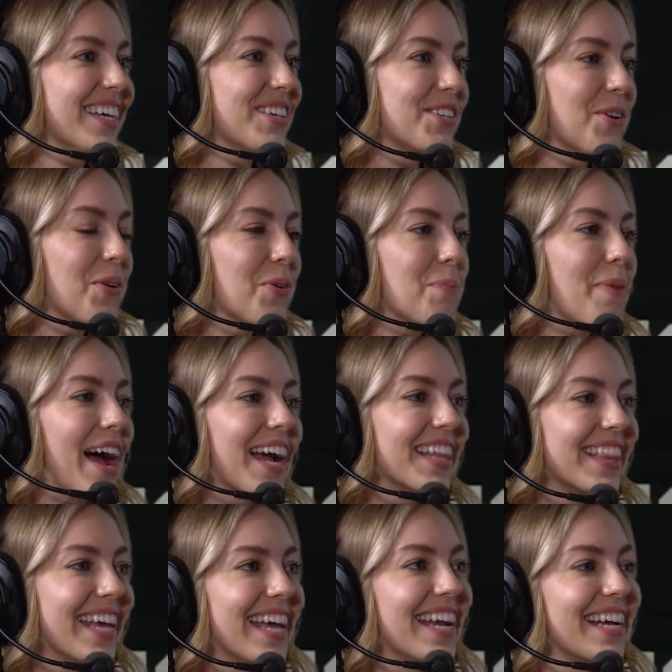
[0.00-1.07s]
So
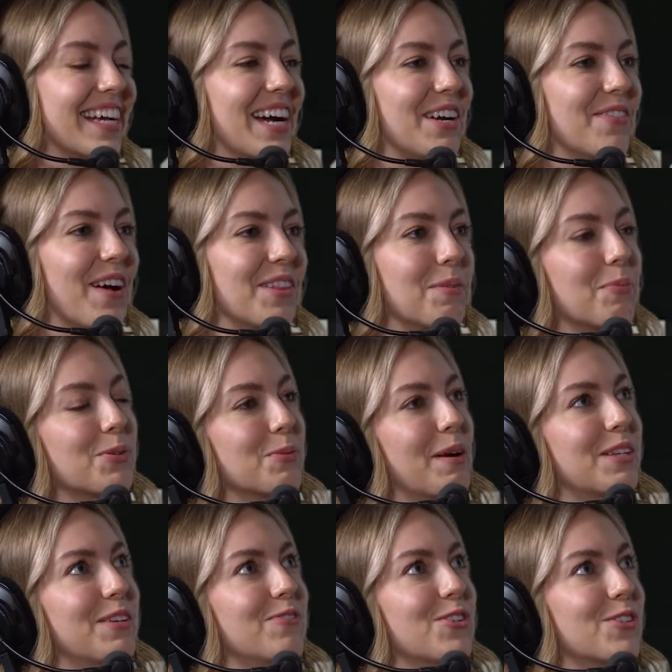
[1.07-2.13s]
back then, I kind of had the
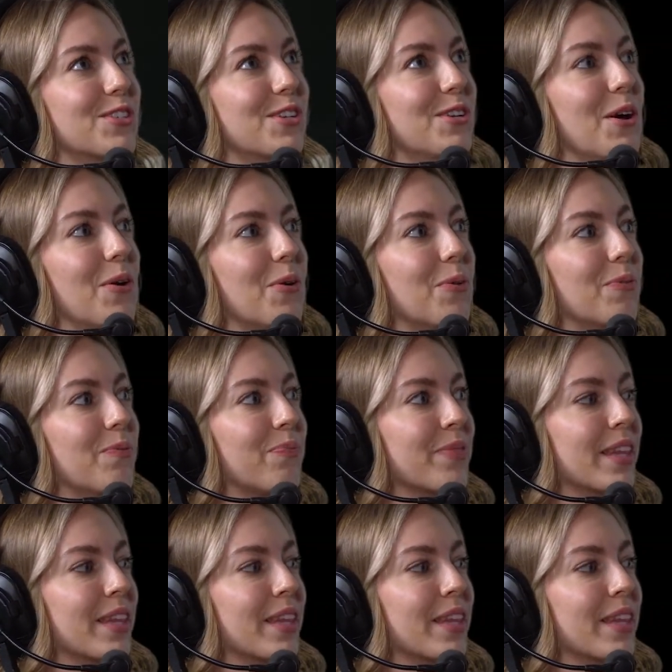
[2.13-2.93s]
perspective just to know